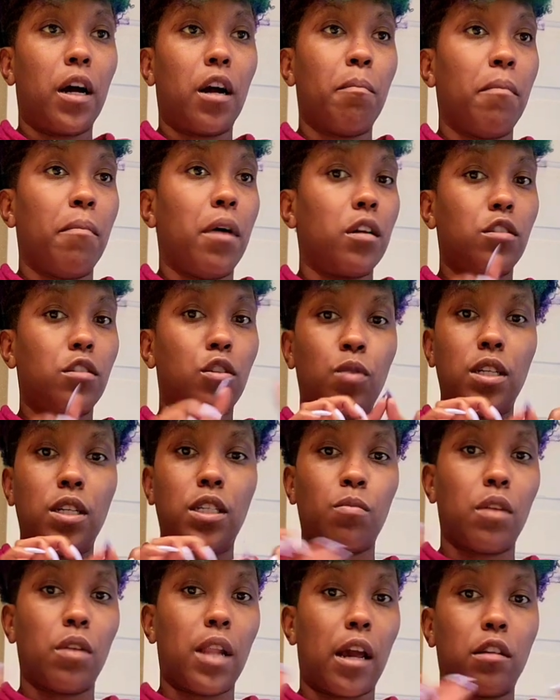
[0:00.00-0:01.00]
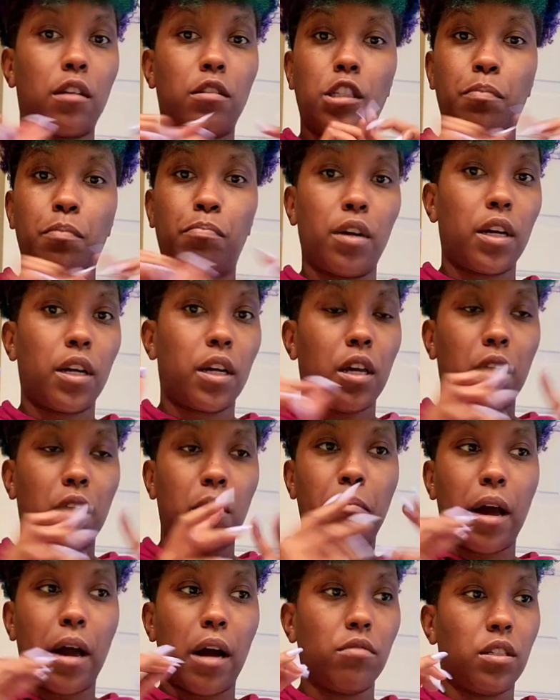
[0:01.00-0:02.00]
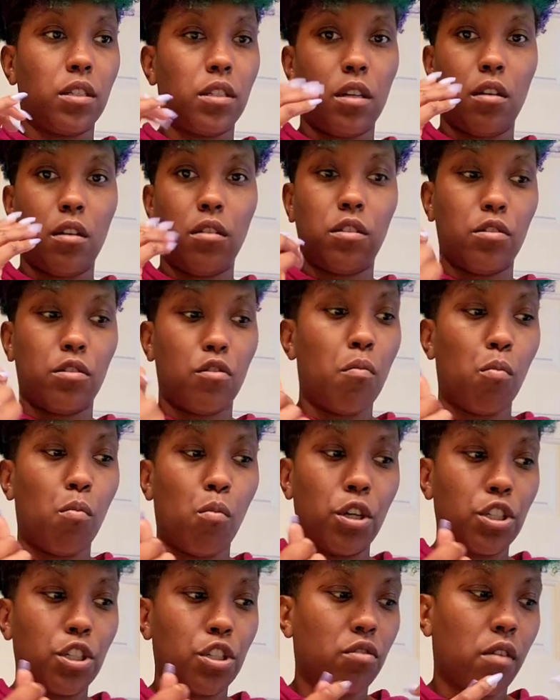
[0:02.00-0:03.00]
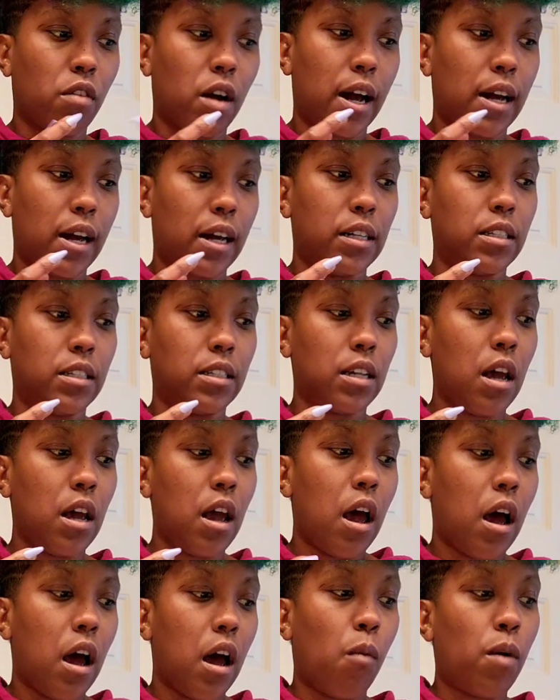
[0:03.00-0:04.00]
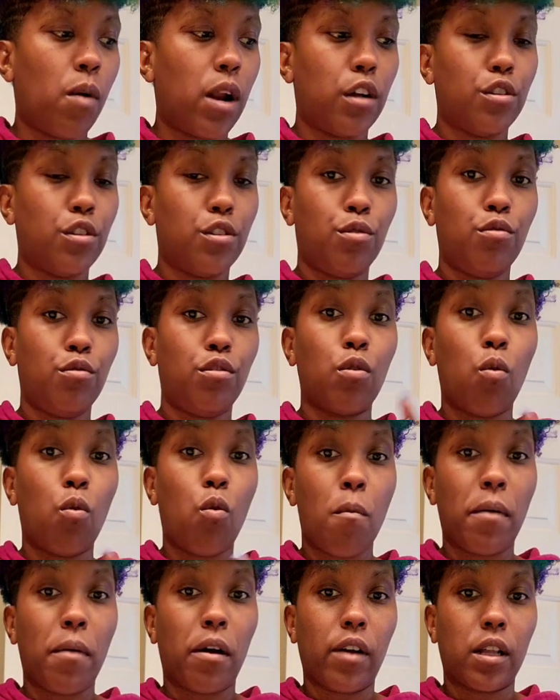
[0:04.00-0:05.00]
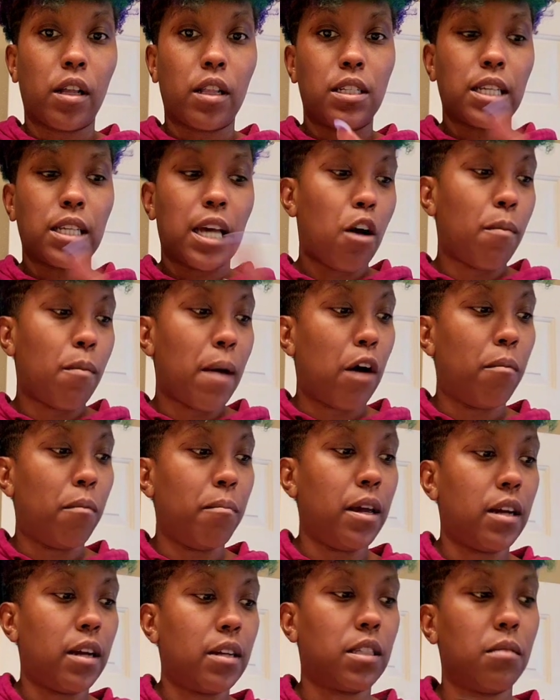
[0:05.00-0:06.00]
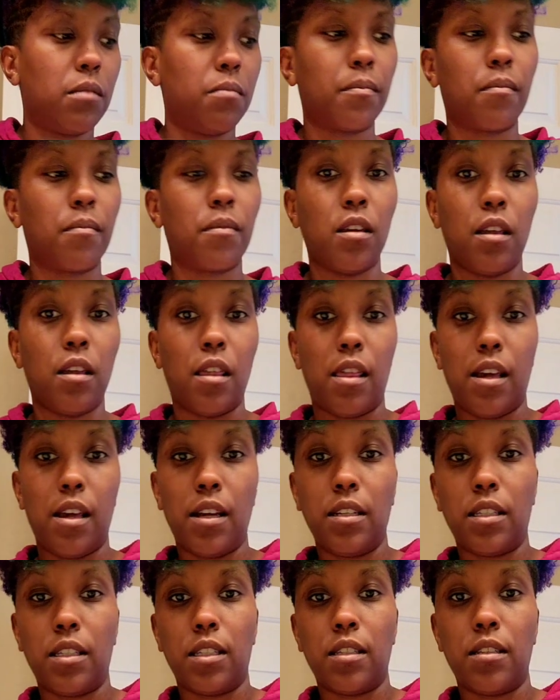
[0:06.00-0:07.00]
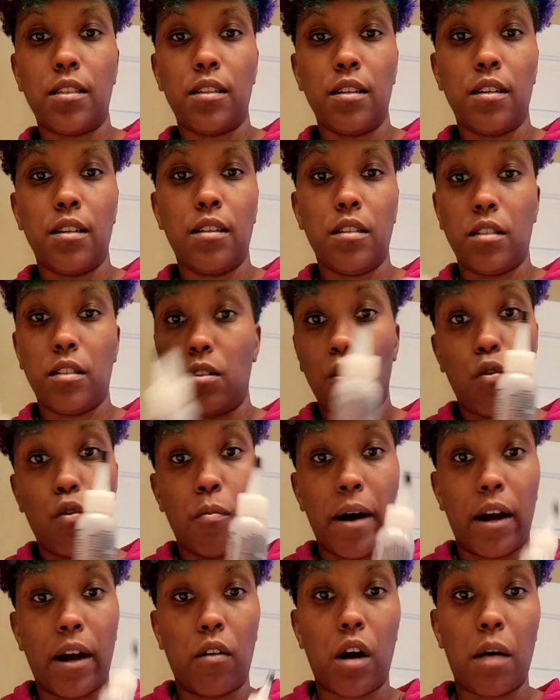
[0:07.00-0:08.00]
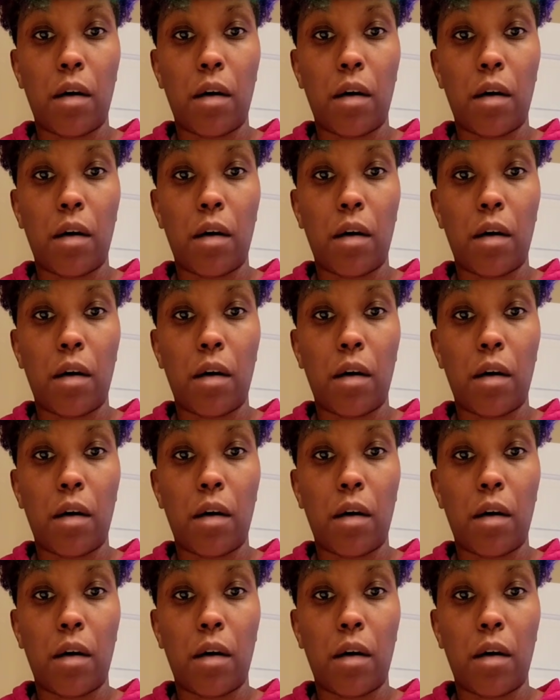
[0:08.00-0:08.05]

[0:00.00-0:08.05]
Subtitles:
My twists were like springy, bouncy, still moisturized. What I do to oil my regular scalp, I'll mix this. This is the old bottle.